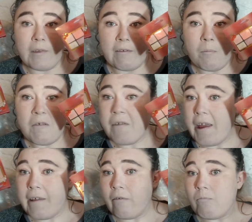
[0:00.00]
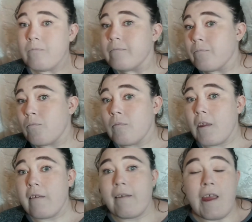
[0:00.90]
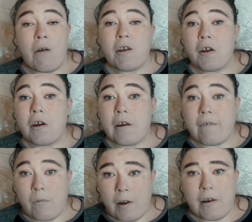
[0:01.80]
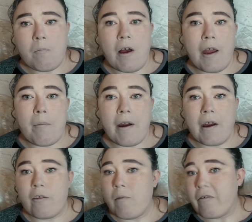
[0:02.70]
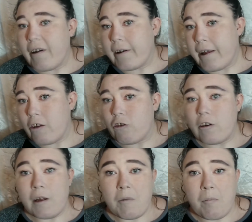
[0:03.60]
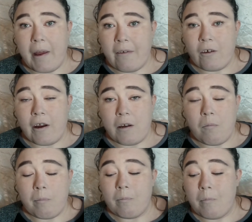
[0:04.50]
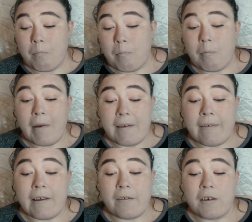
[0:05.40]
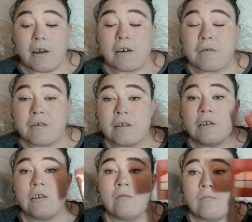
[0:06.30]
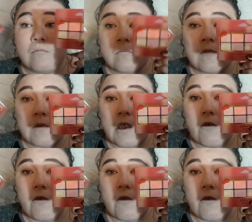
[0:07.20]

this in my face. See how it goes. I've only done my eyebrows, my foundation, like my base kind of basic stuff. I'm